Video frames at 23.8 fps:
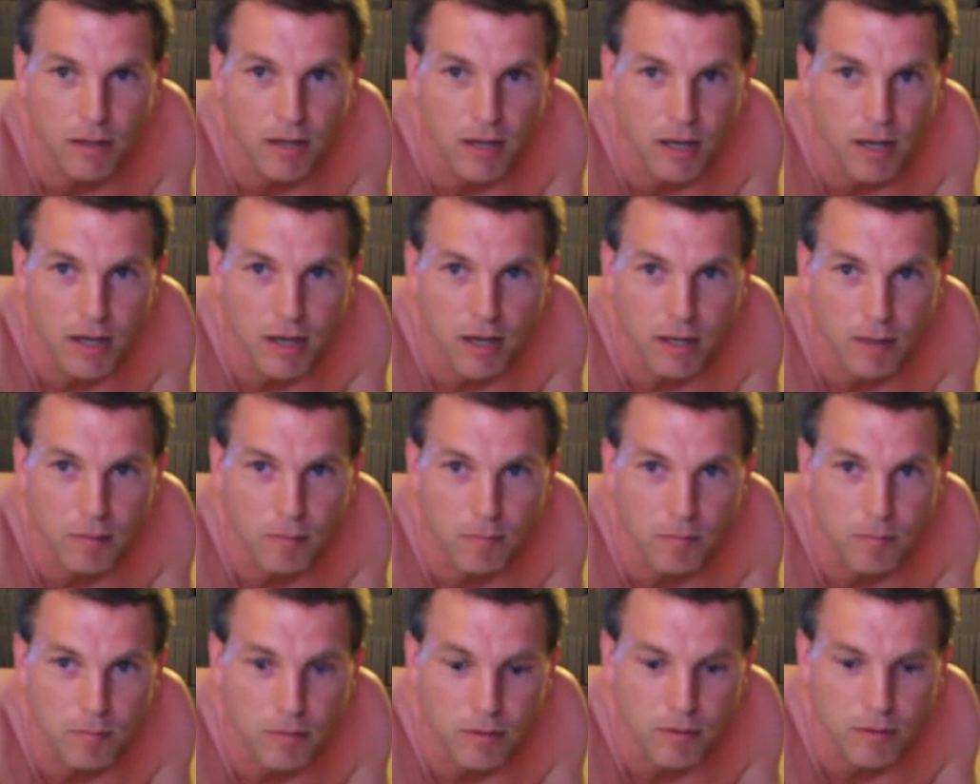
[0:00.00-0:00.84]

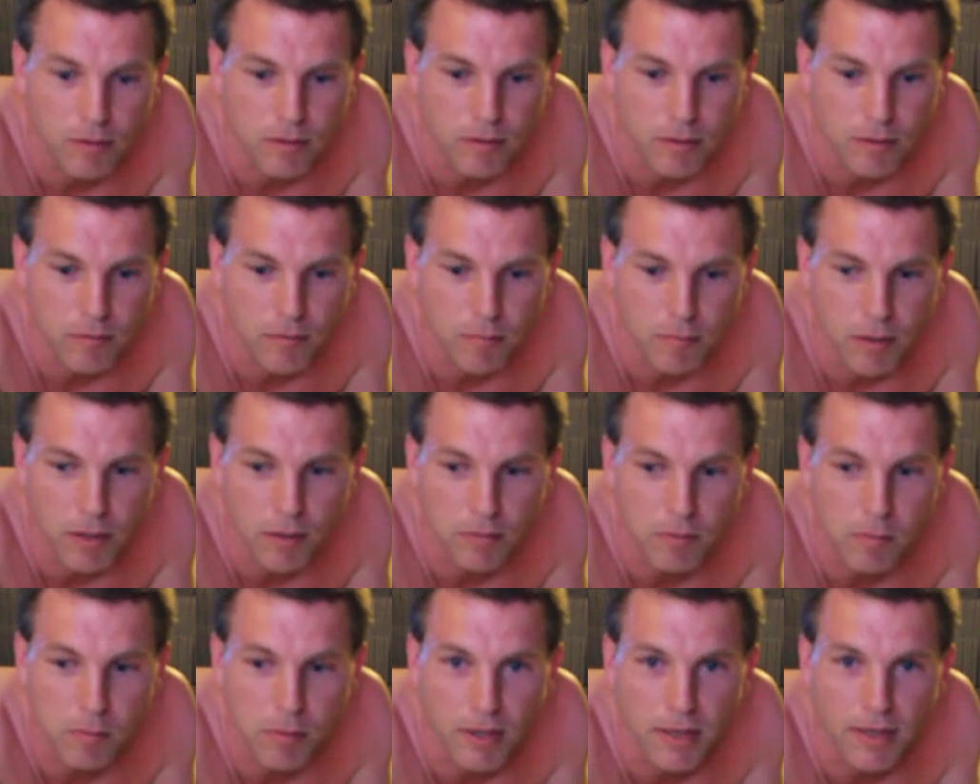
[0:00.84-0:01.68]
be
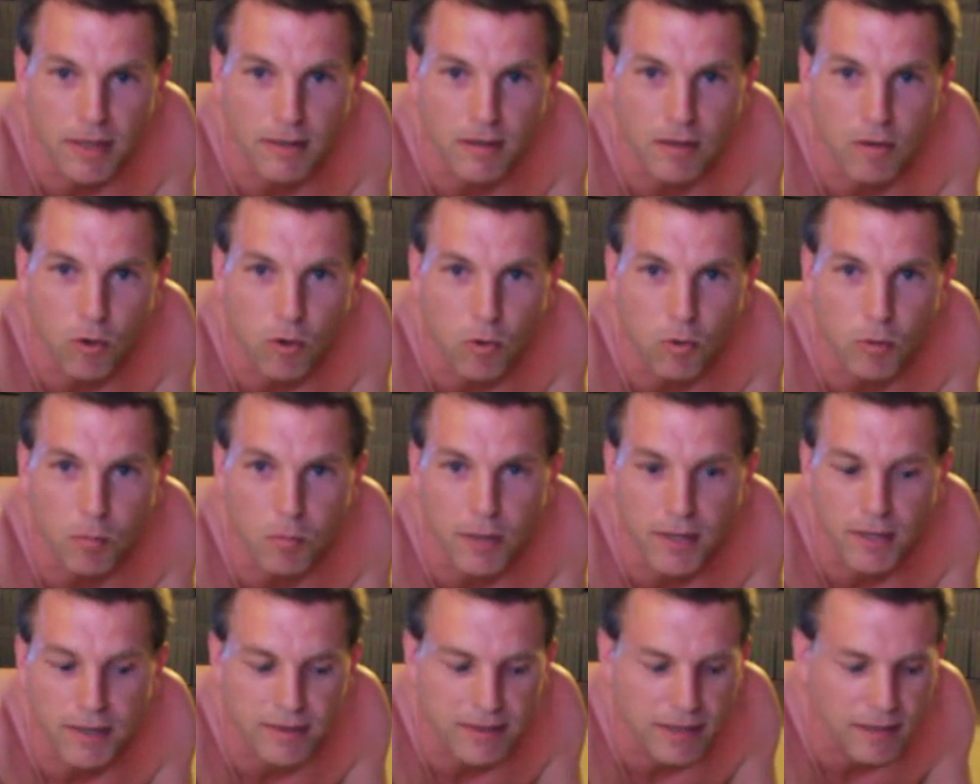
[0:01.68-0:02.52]
able to hold a
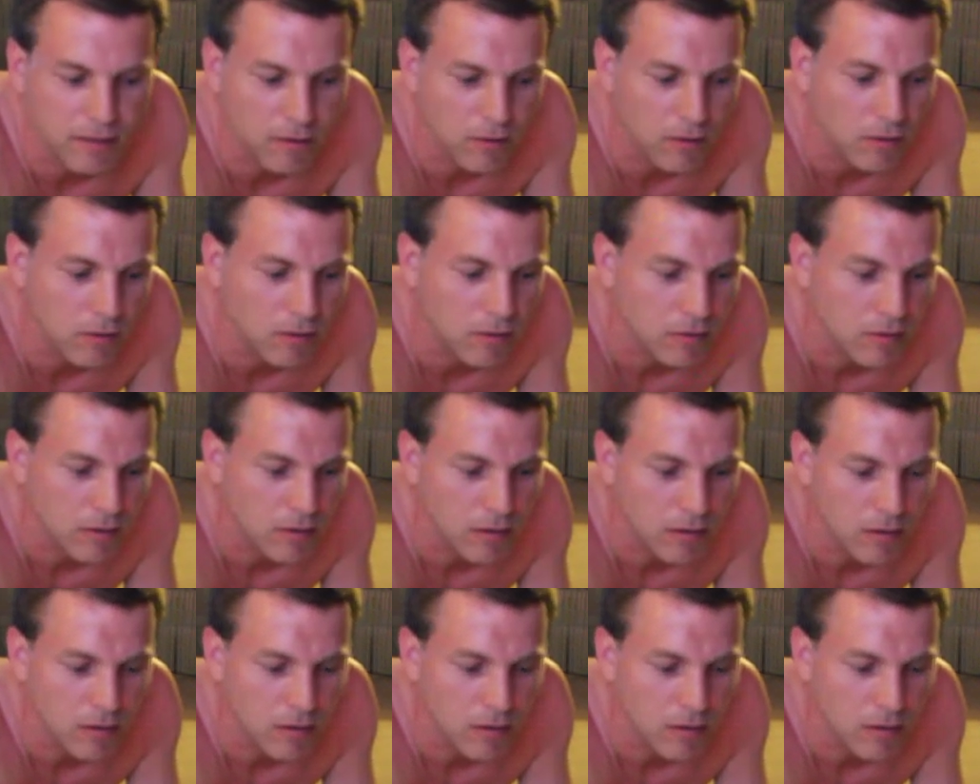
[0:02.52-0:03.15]
plank that long.